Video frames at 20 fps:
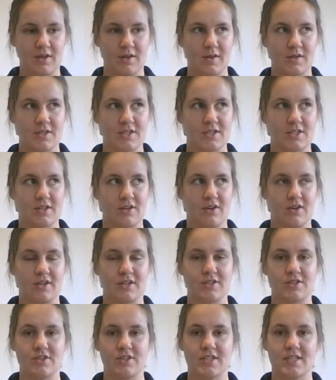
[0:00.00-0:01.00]
Just going to
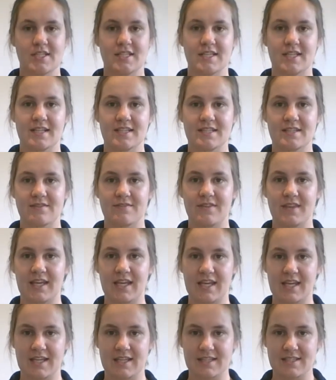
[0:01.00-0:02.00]
do 6 of
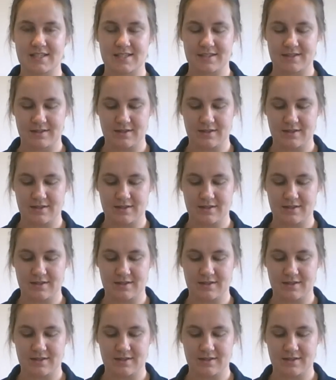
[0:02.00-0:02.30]
these.